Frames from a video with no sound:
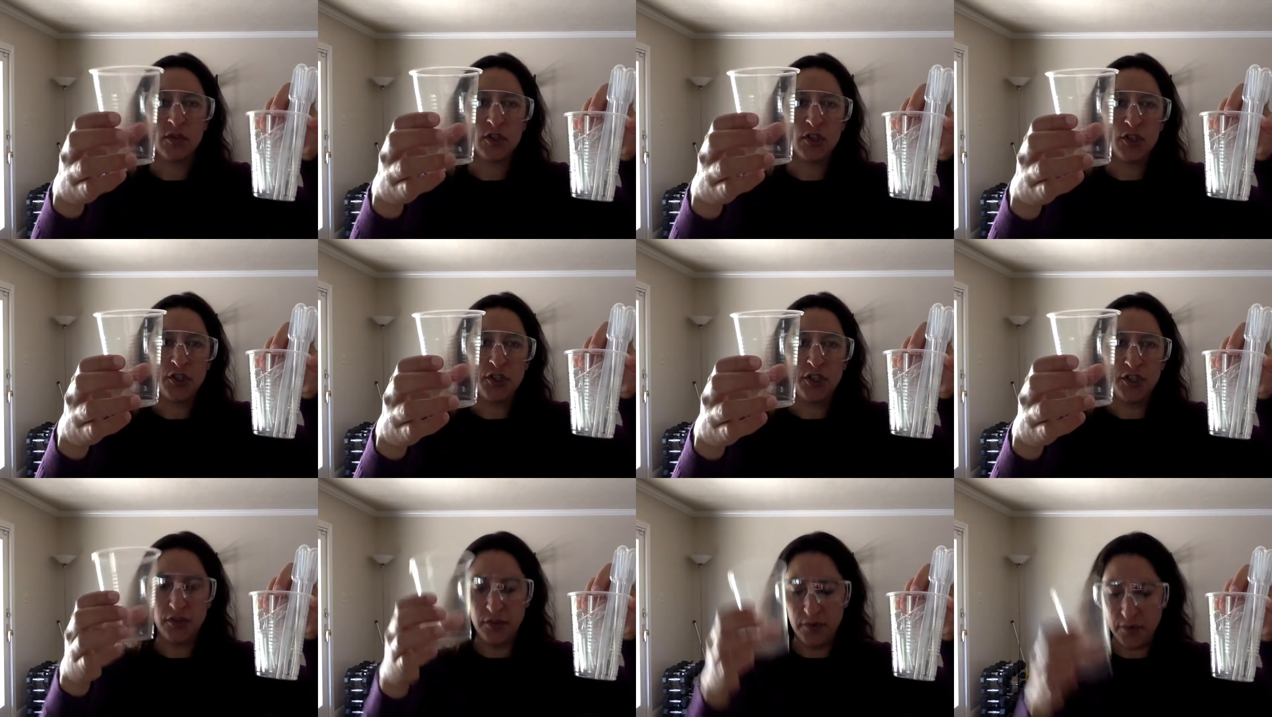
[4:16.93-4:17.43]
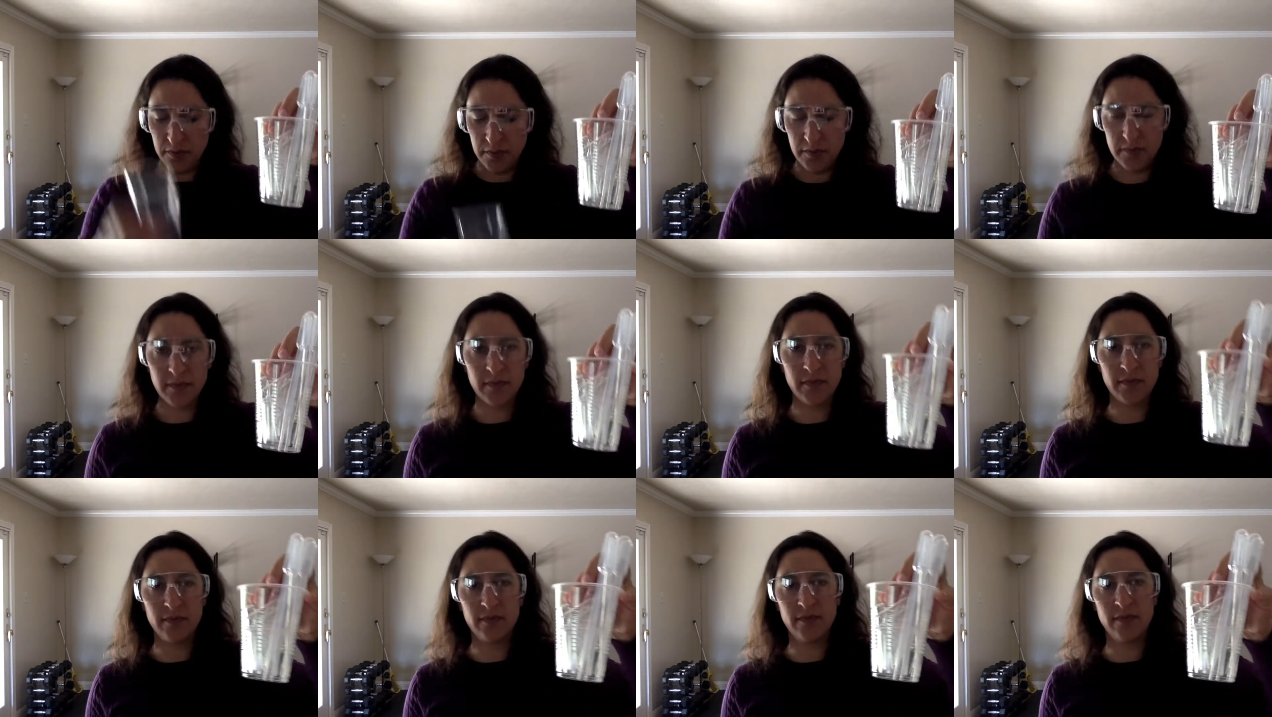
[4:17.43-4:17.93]
2,
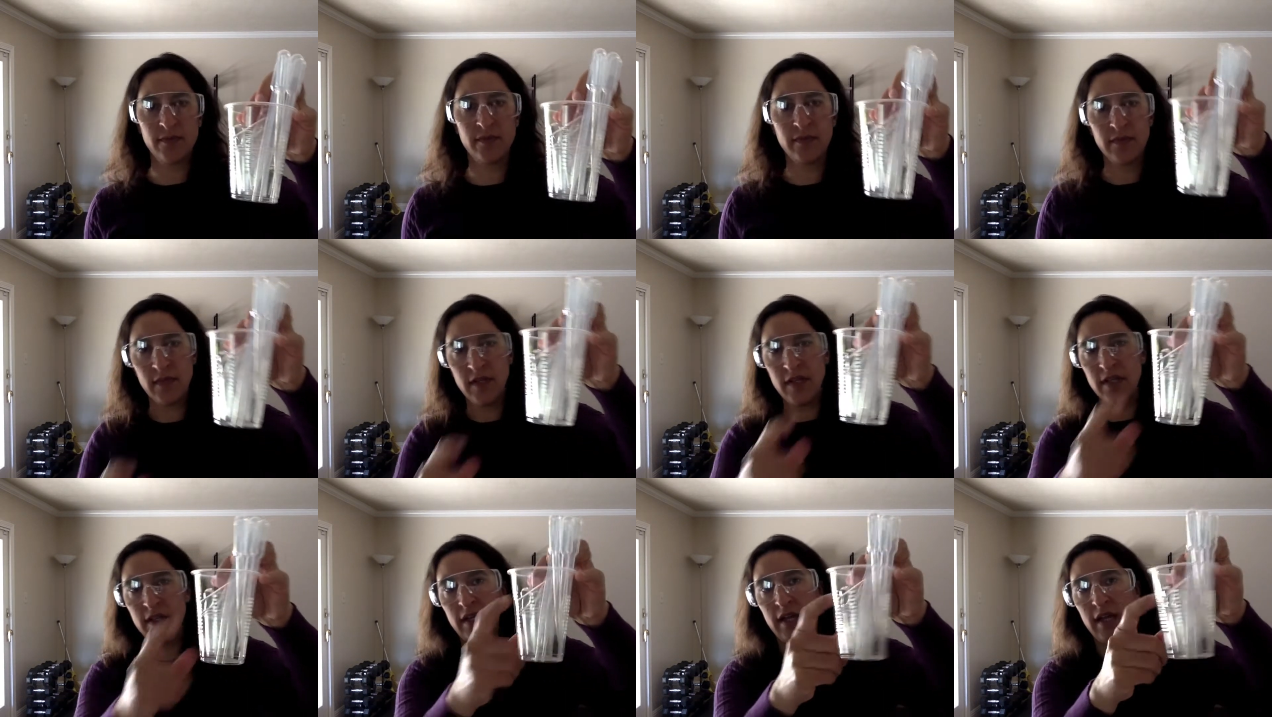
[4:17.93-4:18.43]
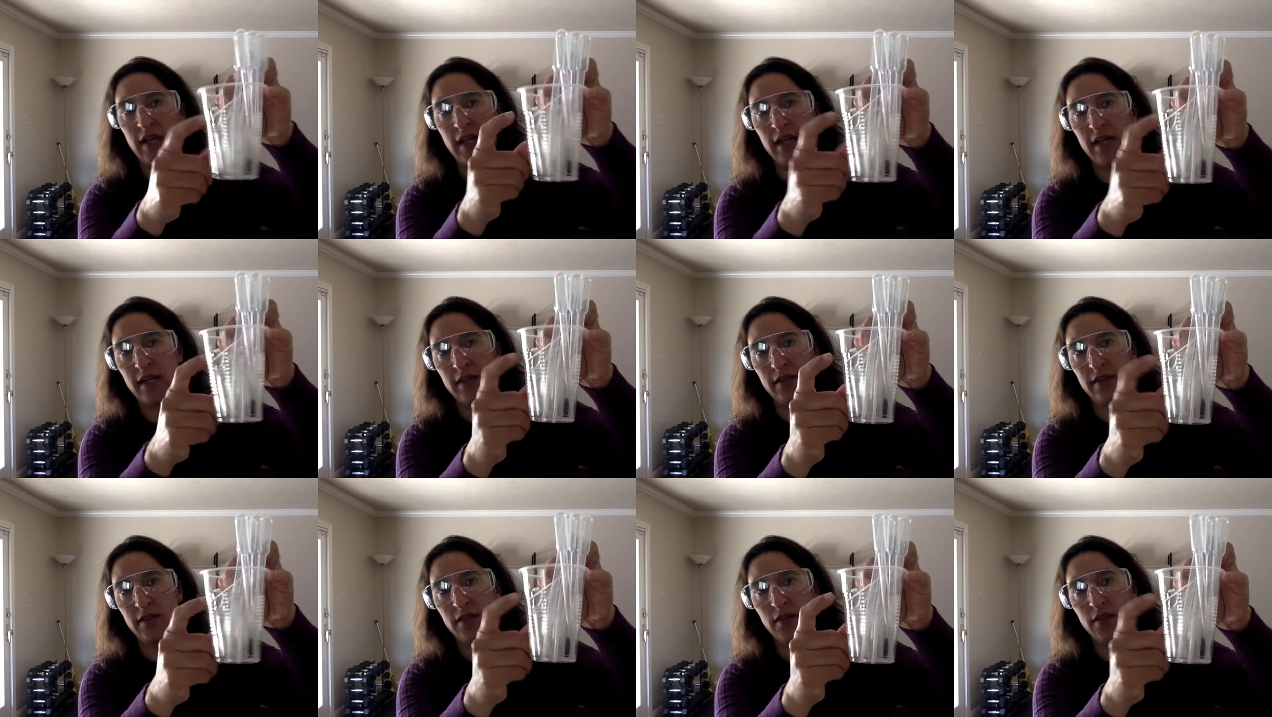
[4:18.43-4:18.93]

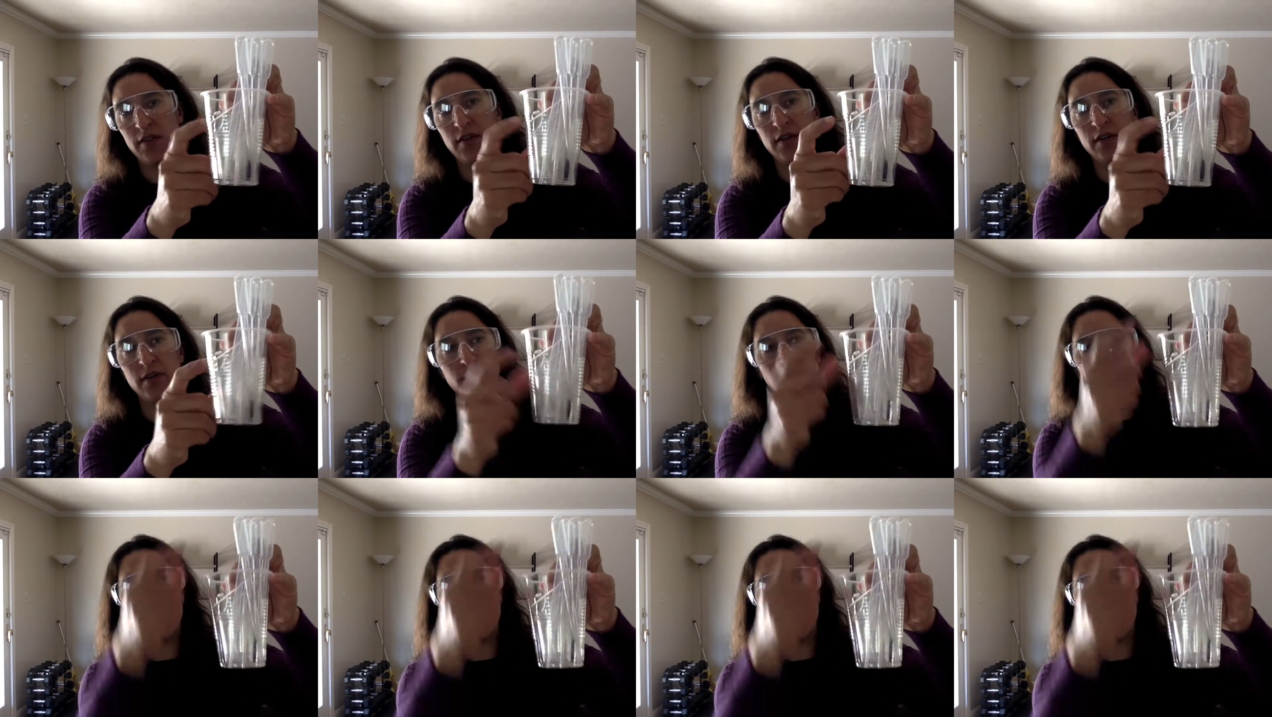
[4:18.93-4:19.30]
and the third